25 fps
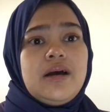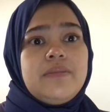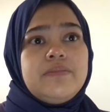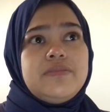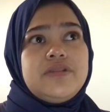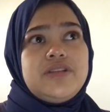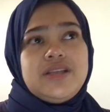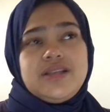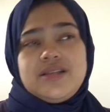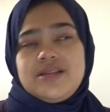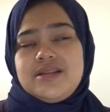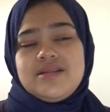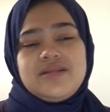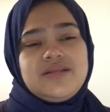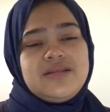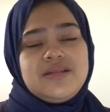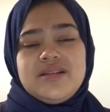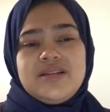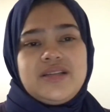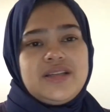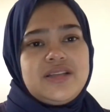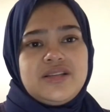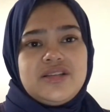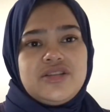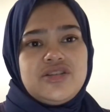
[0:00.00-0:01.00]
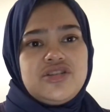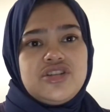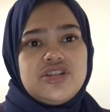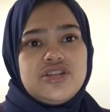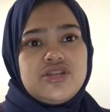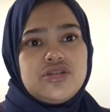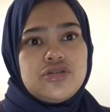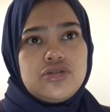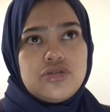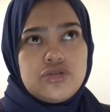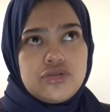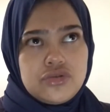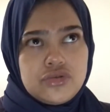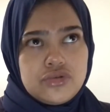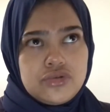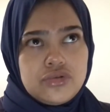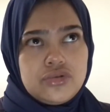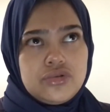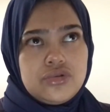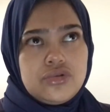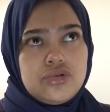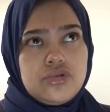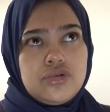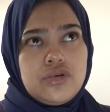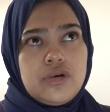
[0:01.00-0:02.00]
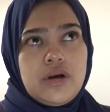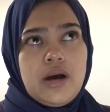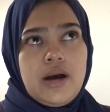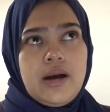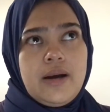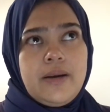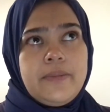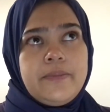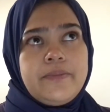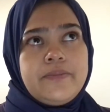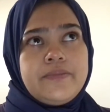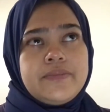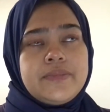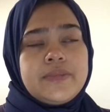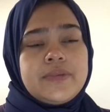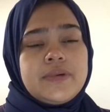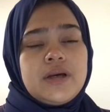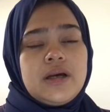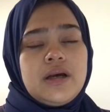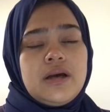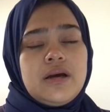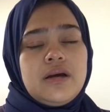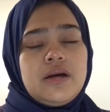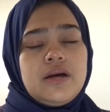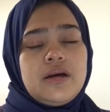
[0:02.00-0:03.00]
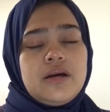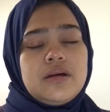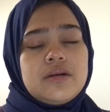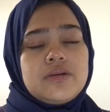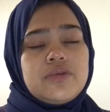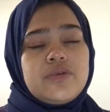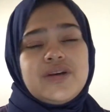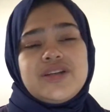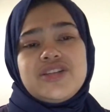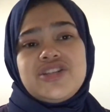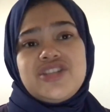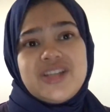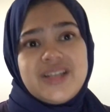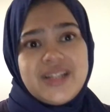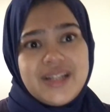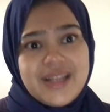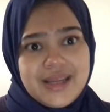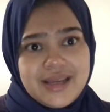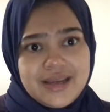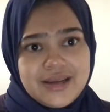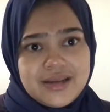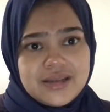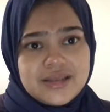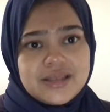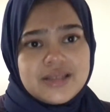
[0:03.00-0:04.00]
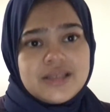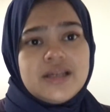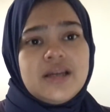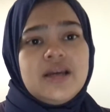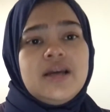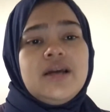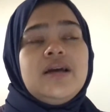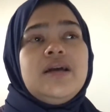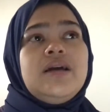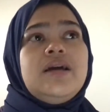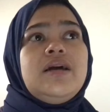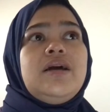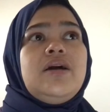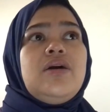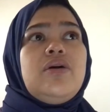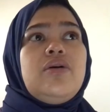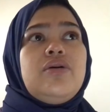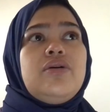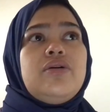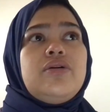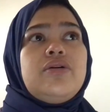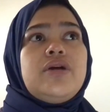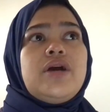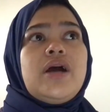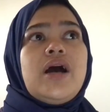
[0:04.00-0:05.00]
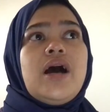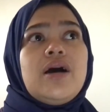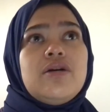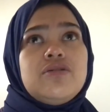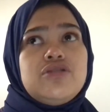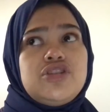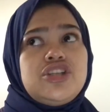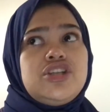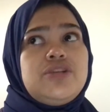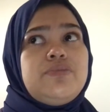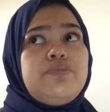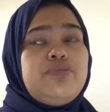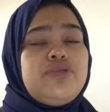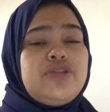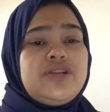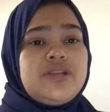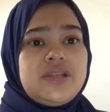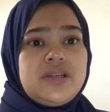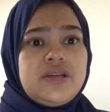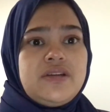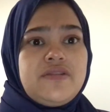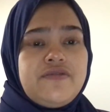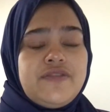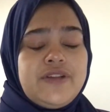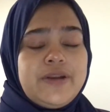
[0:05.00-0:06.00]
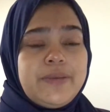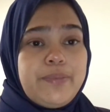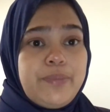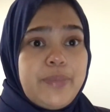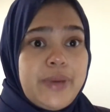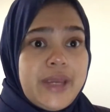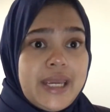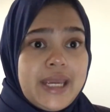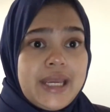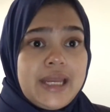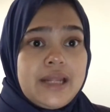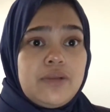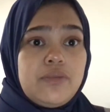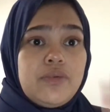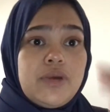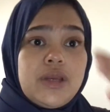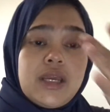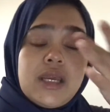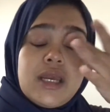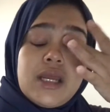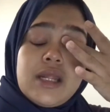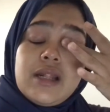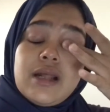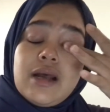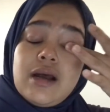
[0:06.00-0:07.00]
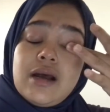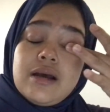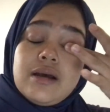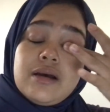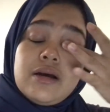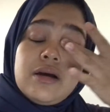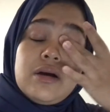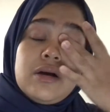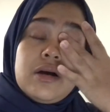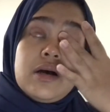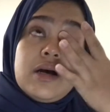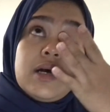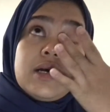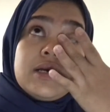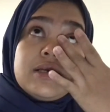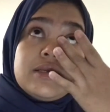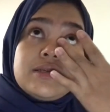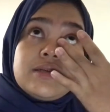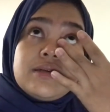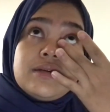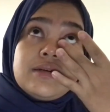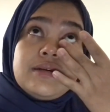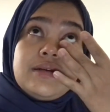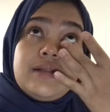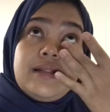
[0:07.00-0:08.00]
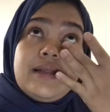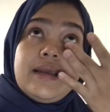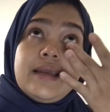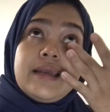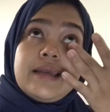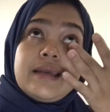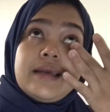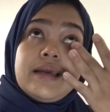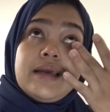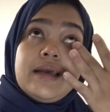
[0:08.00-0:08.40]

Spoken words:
This is just through questionnaires, or how she perceived the pain. We can ask her, like